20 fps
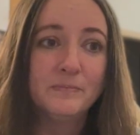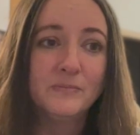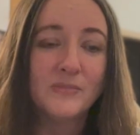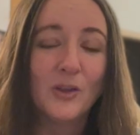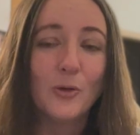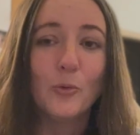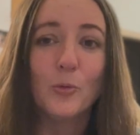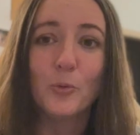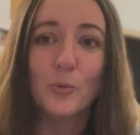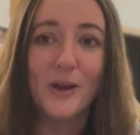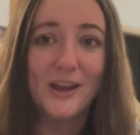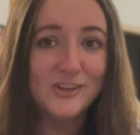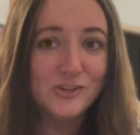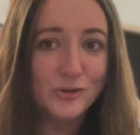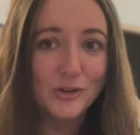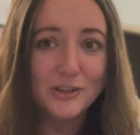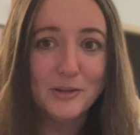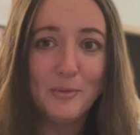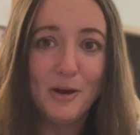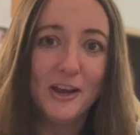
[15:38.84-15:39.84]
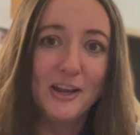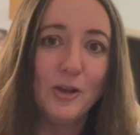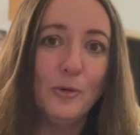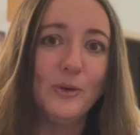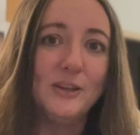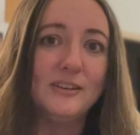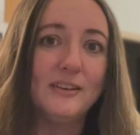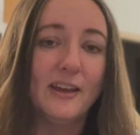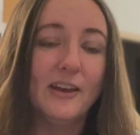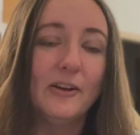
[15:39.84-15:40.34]
right during the market
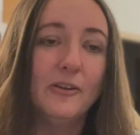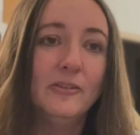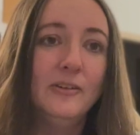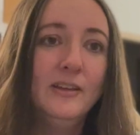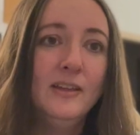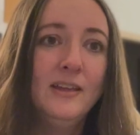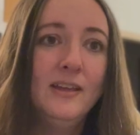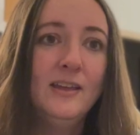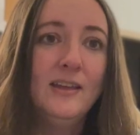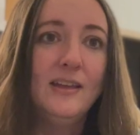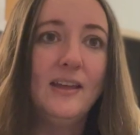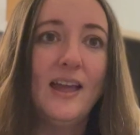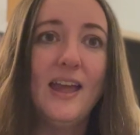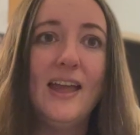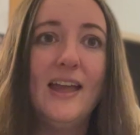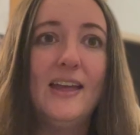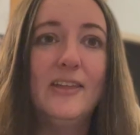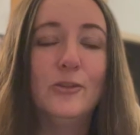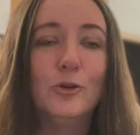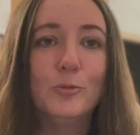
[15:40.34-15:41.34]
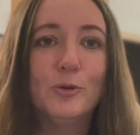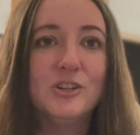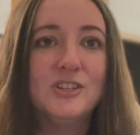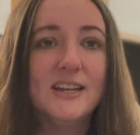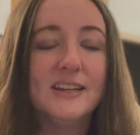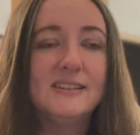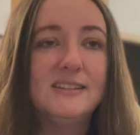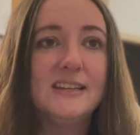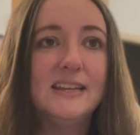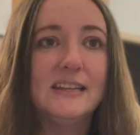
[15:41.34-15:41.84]
window and they're
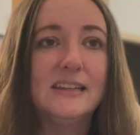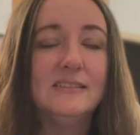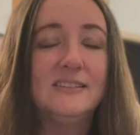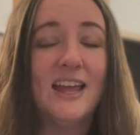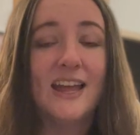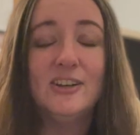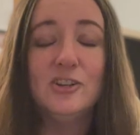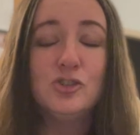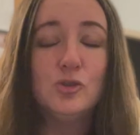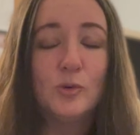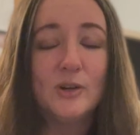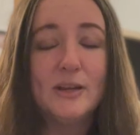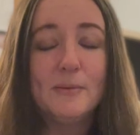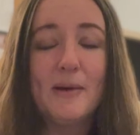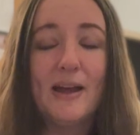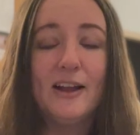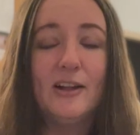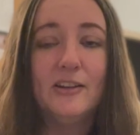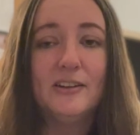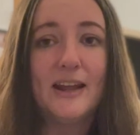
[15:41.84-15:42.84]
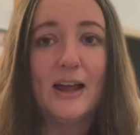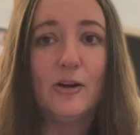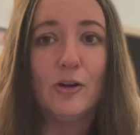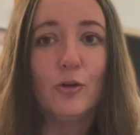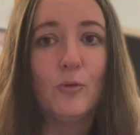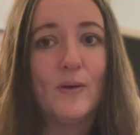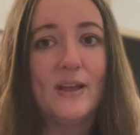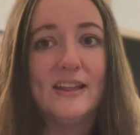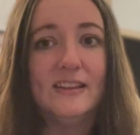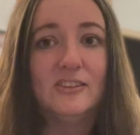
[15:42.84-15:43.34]
predicting 10 to 20 mile an hour
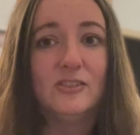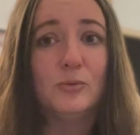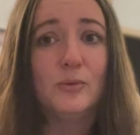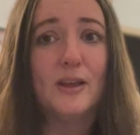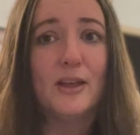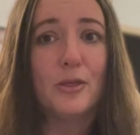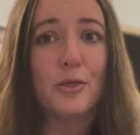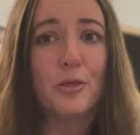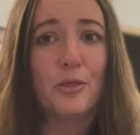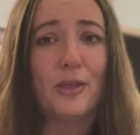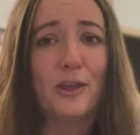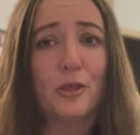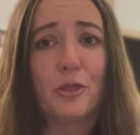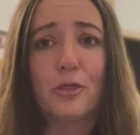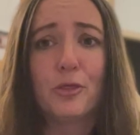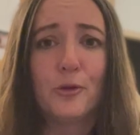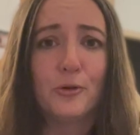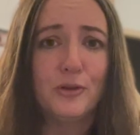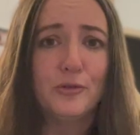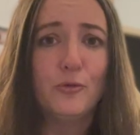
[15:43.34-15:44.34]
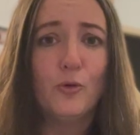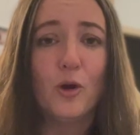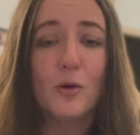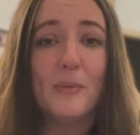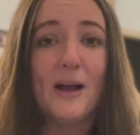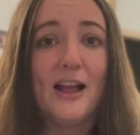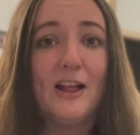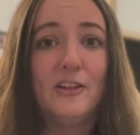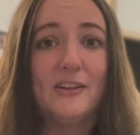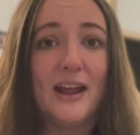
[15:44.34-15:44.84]
winds with like 34
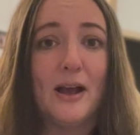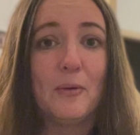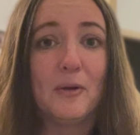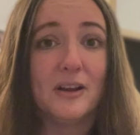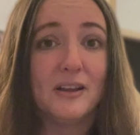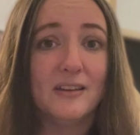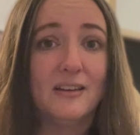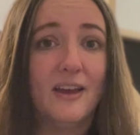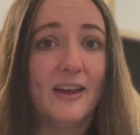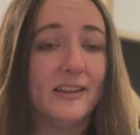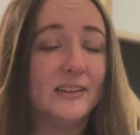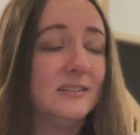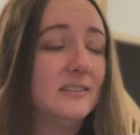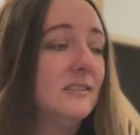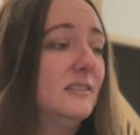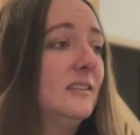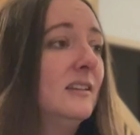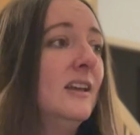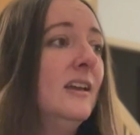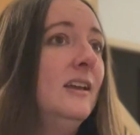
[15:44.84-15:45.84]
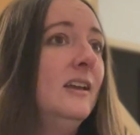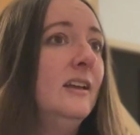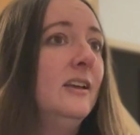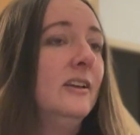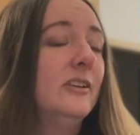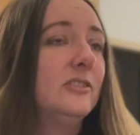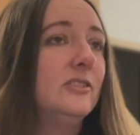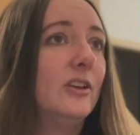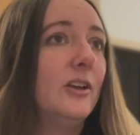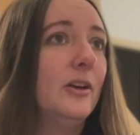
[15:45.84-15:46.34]
mile an hour gusts.
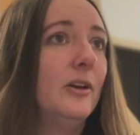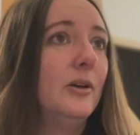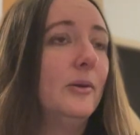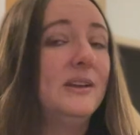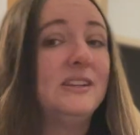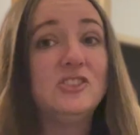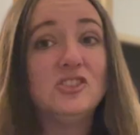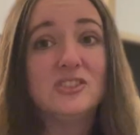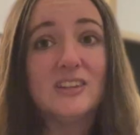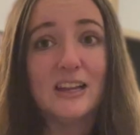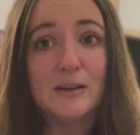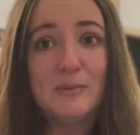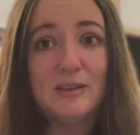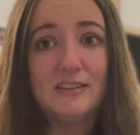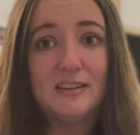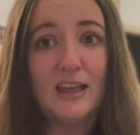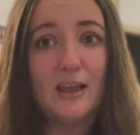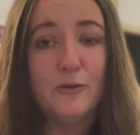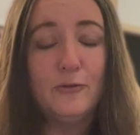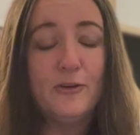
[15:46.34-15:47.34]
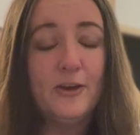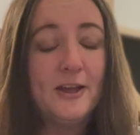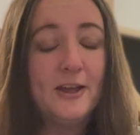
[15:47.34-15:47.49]
So it's just not gonna be safe.